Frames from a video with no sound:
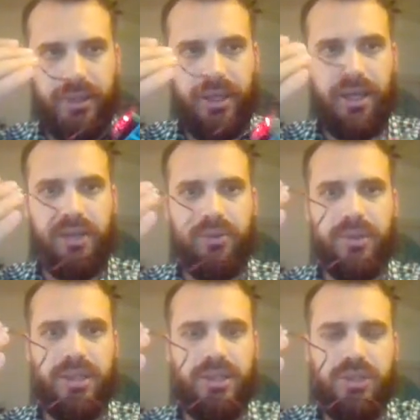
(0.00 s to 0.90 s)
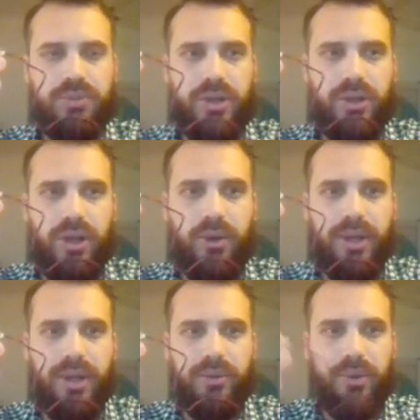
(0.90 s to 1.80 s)
Otherwise it just won't
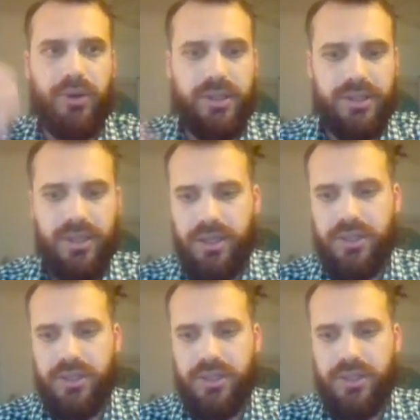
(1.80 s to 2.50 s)
know otherwise.